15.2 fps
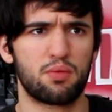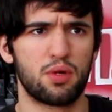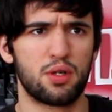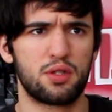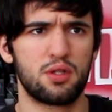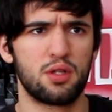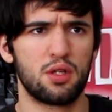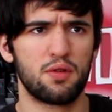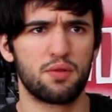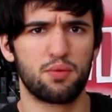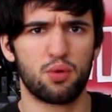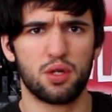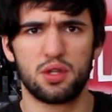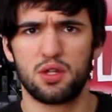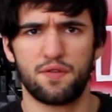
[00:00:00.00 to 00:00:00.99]
What
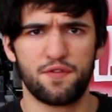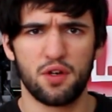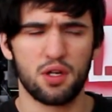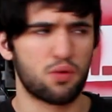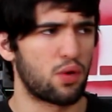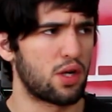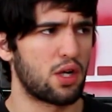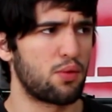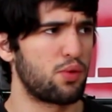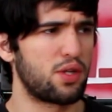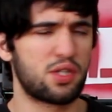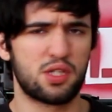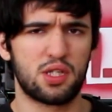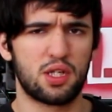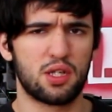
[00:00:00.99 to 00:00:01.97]
the fuck? Why are we
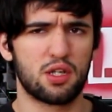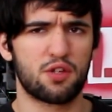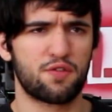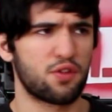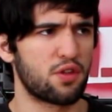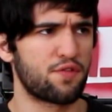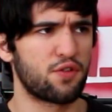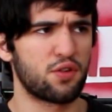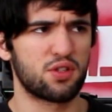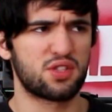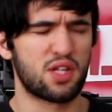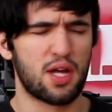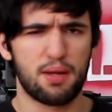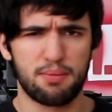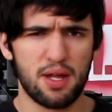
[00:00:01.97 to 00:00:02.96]
seeing this for the first
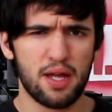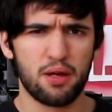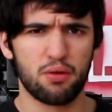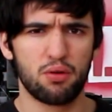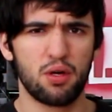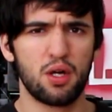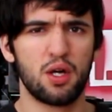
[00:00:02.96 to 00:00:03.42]
time now?